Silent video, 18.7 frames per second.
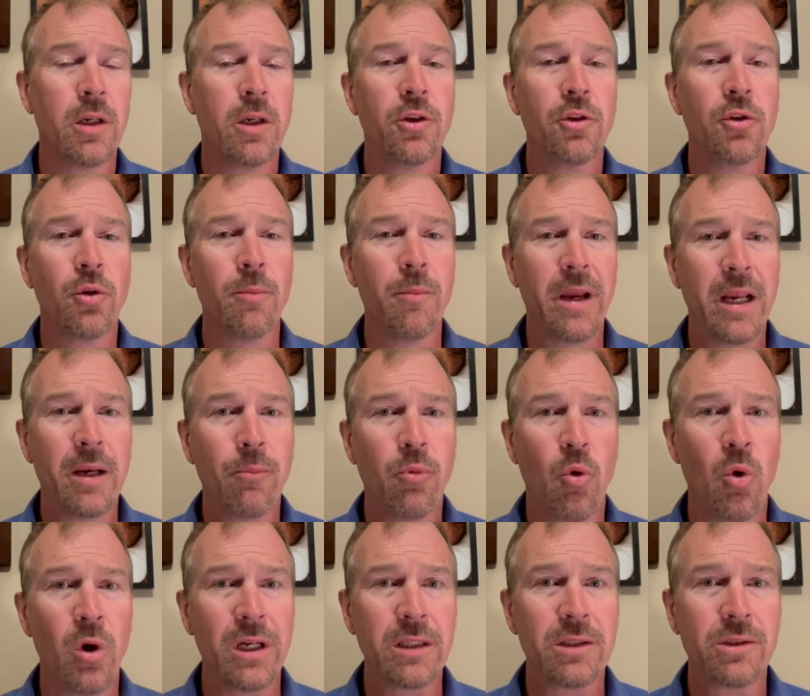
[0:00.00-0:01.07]
your main
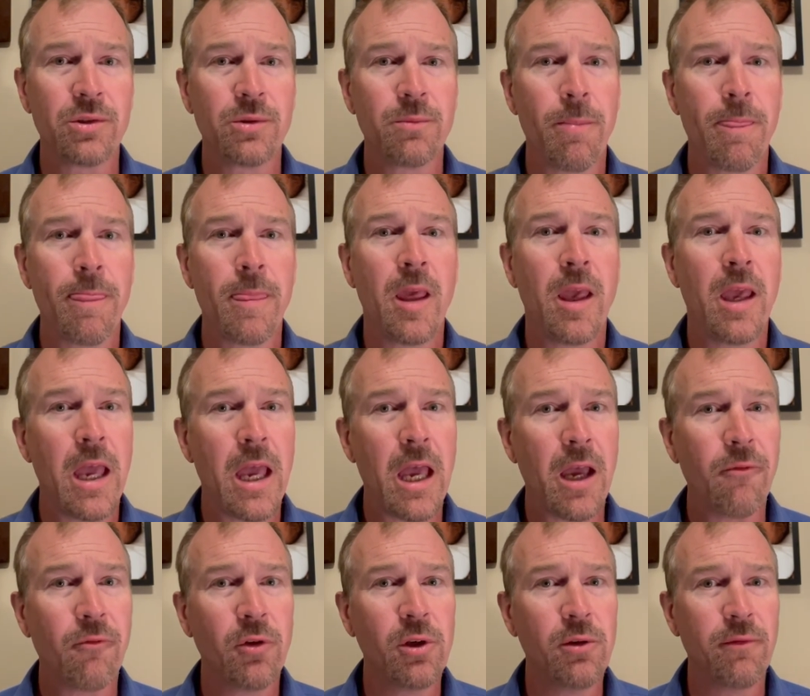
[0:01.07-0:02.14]
points.
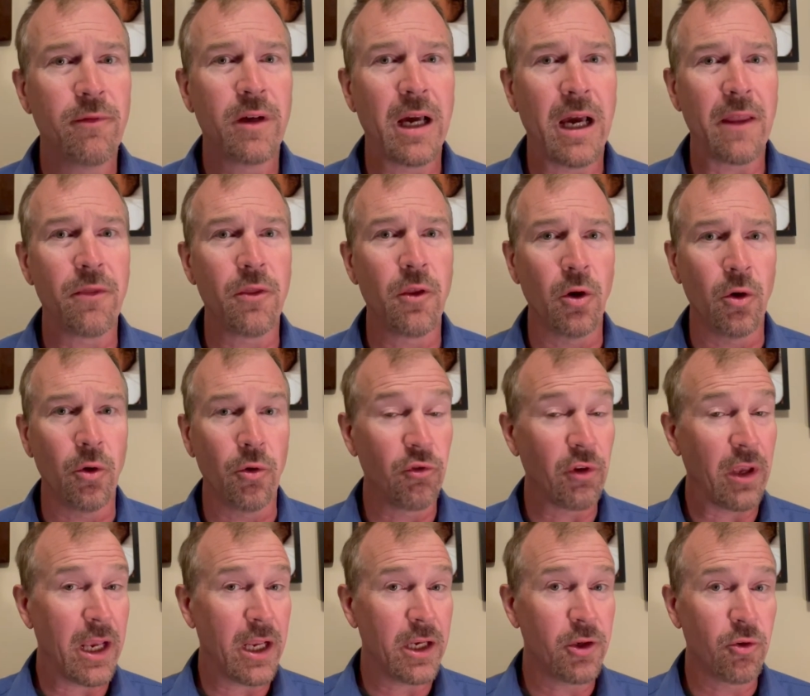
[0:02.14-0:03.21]
After you've got those
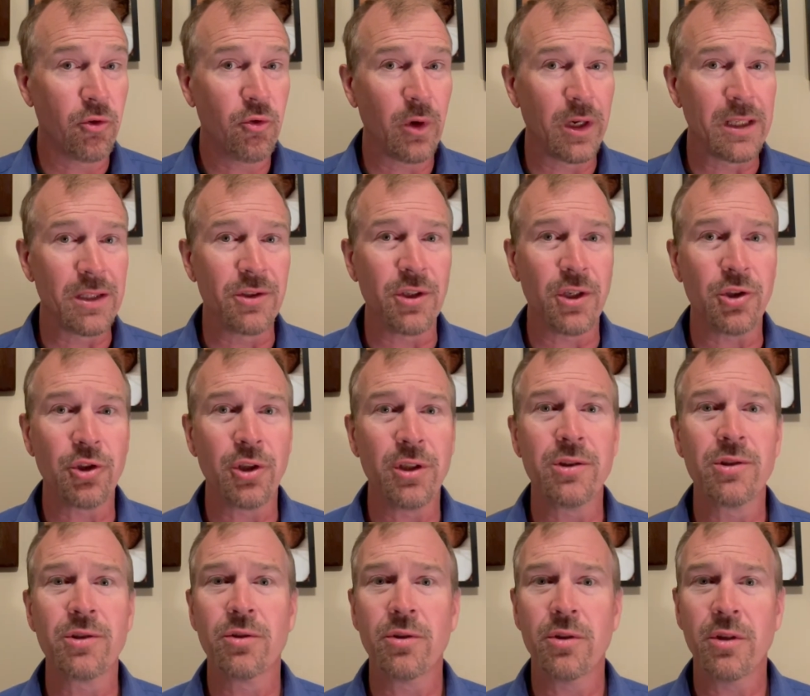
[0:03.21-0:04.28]
and your
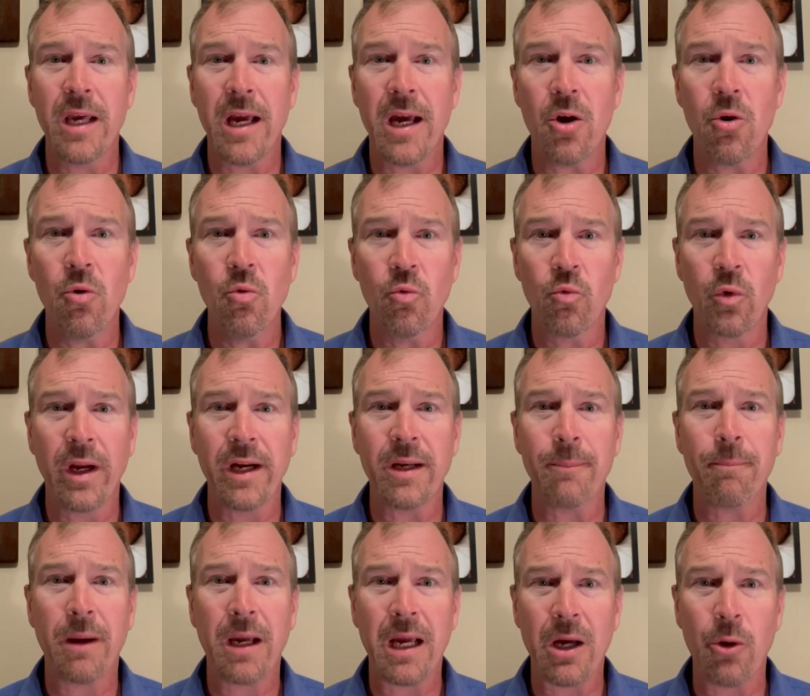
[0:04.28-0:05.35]
transitions, now write a
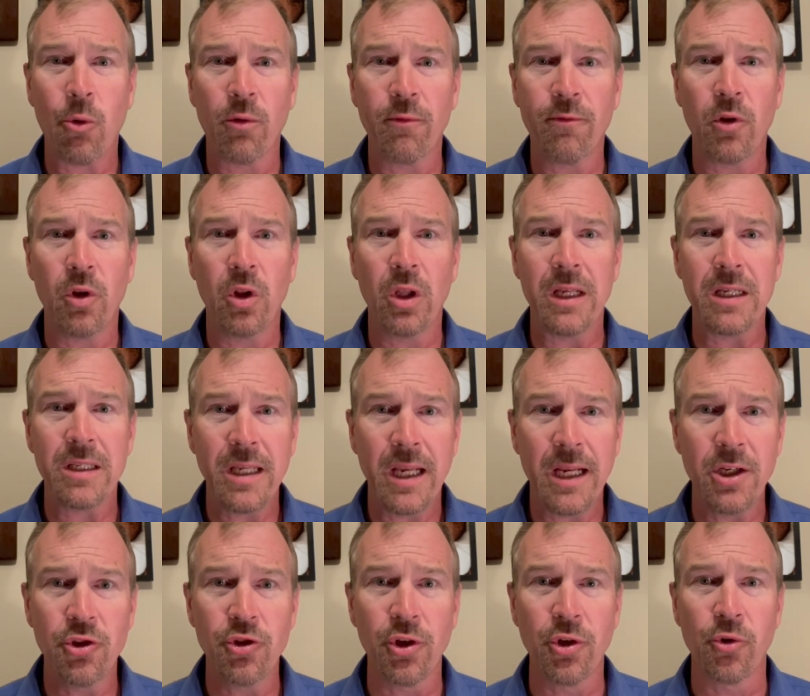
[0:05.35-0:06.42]
powerful
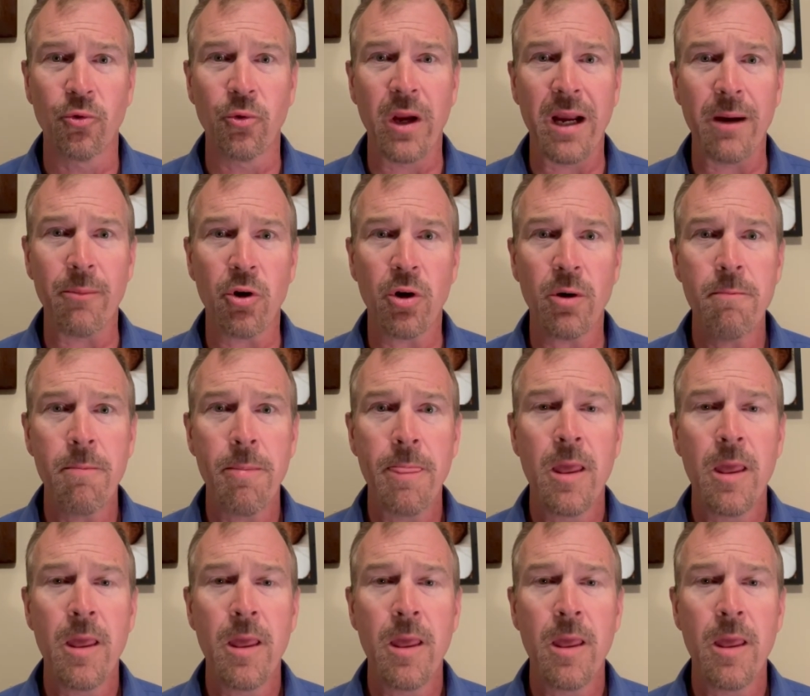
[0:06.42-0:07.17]
attention grabber